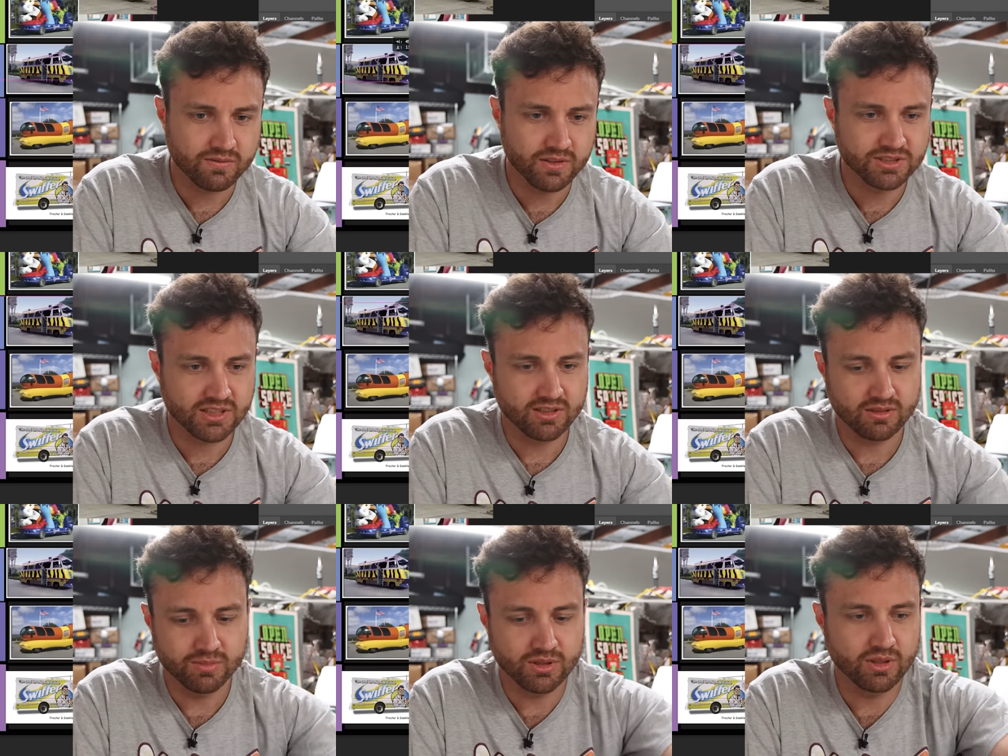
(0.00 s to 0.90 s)
It feels like a
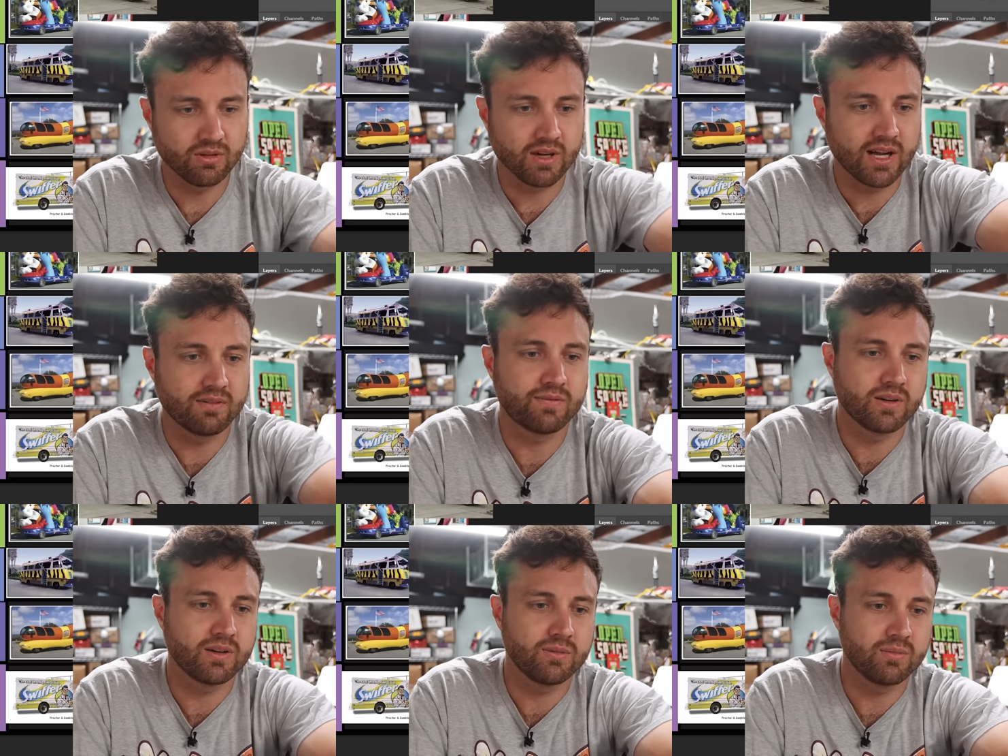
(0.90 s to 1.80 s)
little bit lower
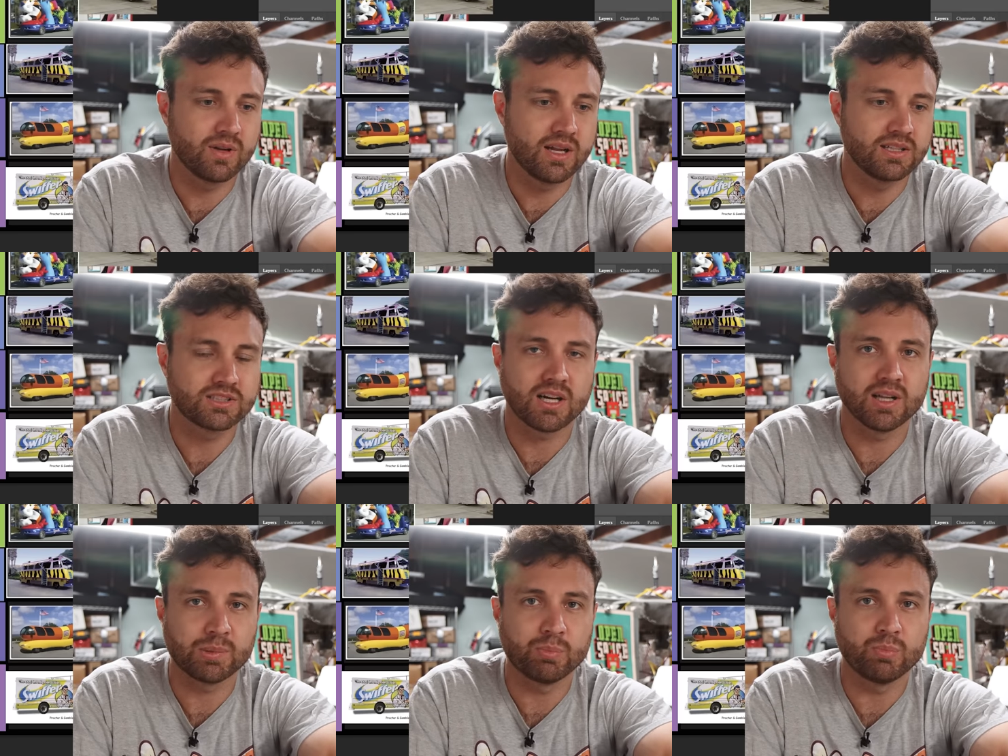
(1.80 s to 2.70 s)
effort. And it's got
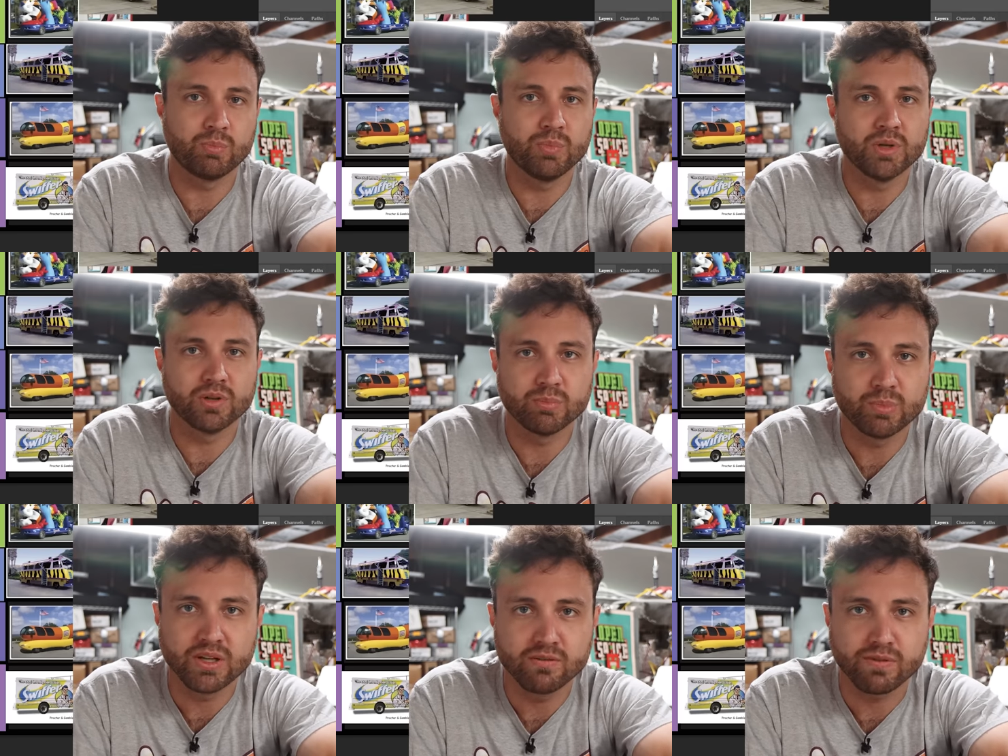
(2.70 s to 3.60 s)
like, you know, the
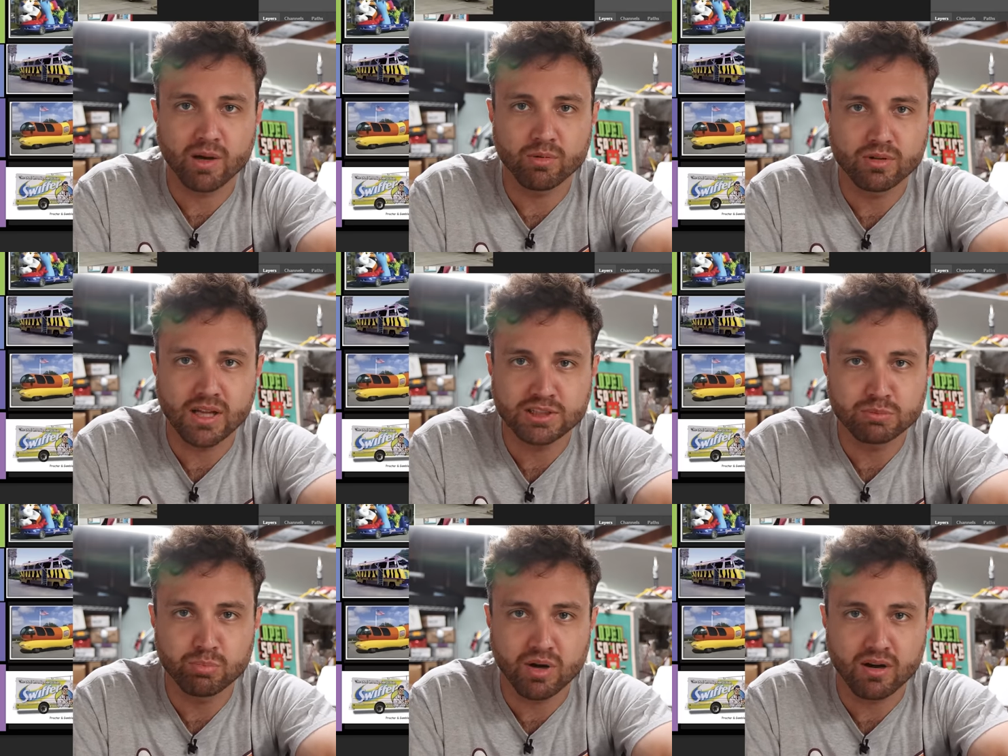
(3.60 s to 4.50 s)
big fiberglass
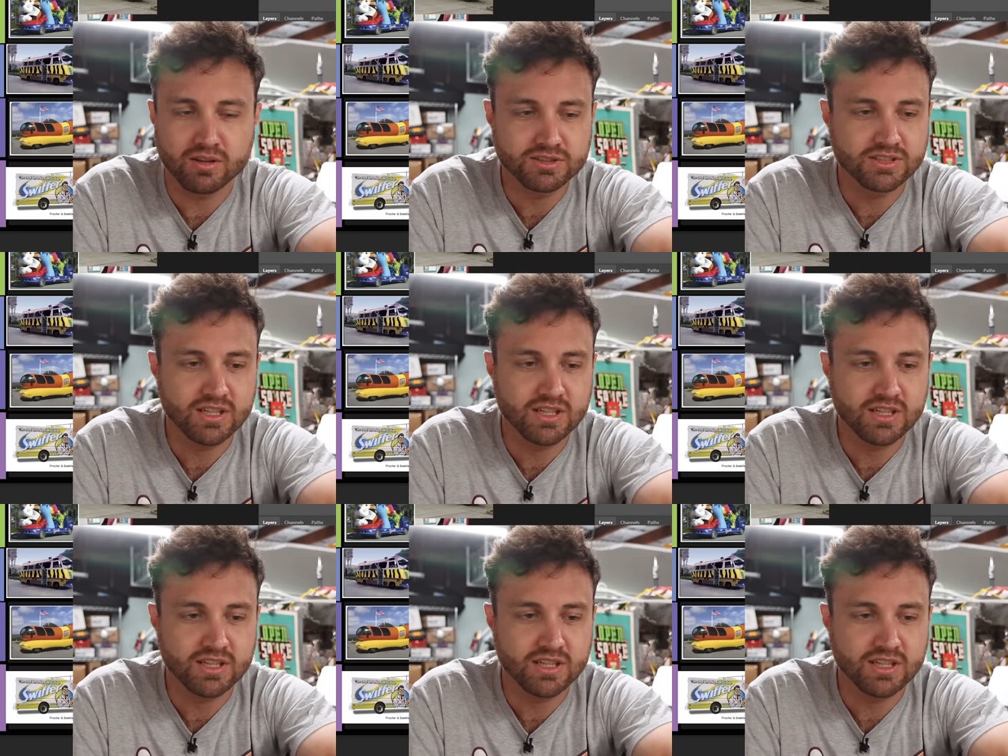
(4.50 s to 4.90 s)
balls.